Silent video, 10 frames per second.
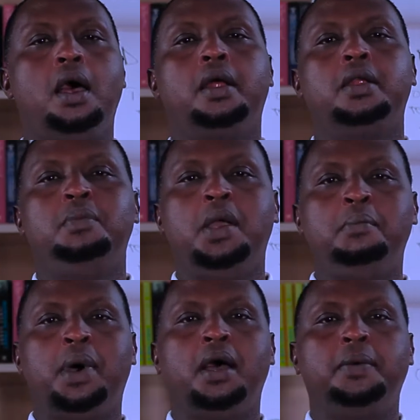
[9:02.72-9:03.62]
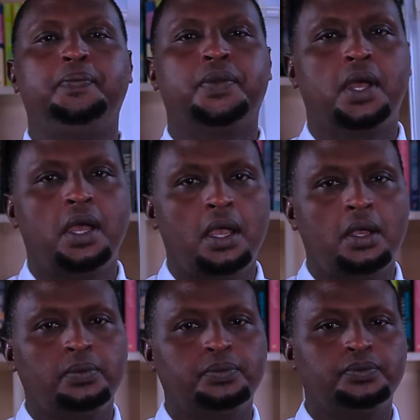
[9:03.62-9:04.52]
remember,
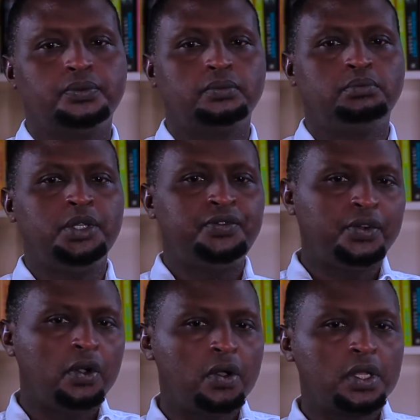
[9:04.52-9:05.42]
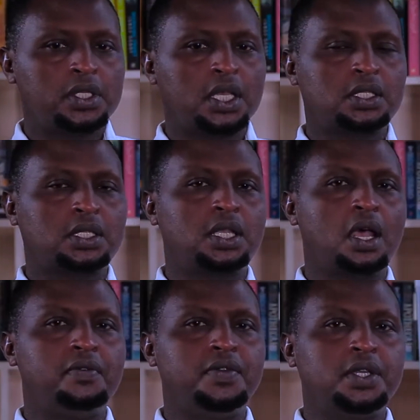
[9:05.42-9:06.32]
before just
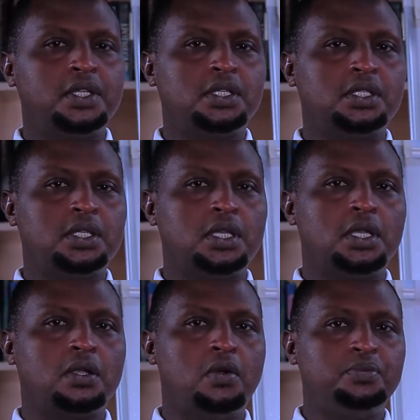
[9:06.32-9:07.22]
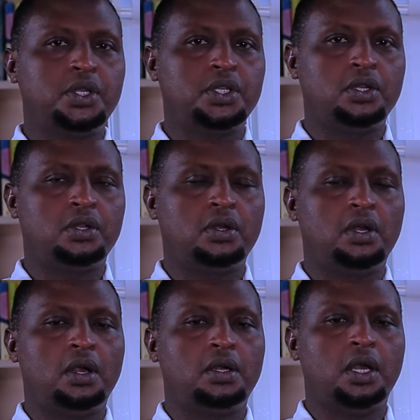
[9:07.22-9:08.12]
having this computational,
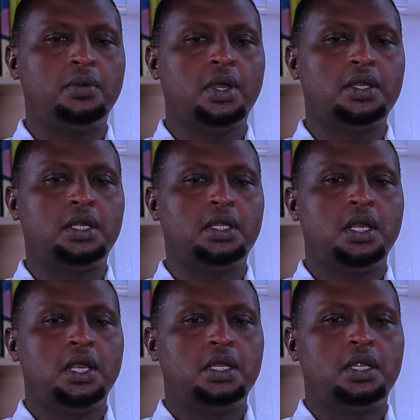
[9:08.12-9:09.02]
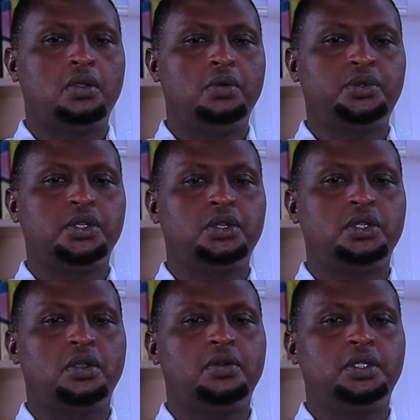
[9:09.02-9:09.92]
the
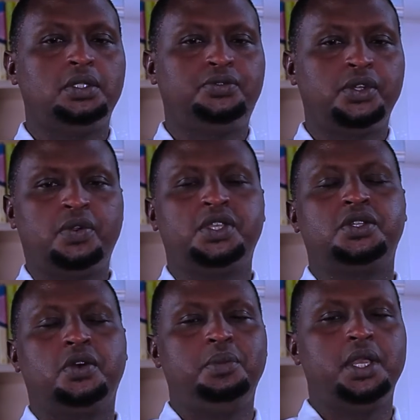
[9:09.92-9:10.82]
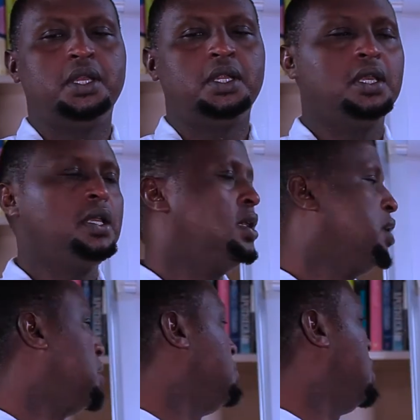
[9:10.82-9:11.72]
computational in the frequency domain,
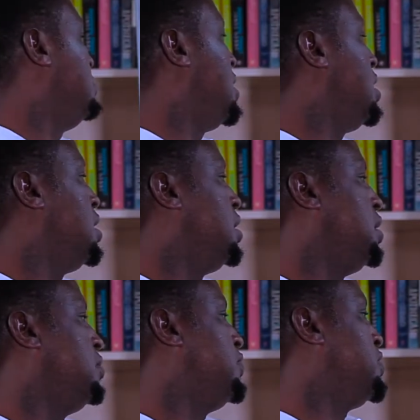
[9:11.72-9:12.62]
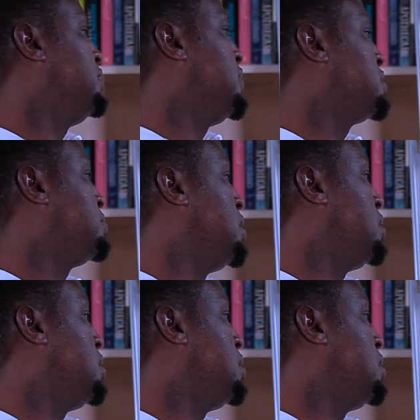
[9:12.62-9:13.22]
remember for the first one,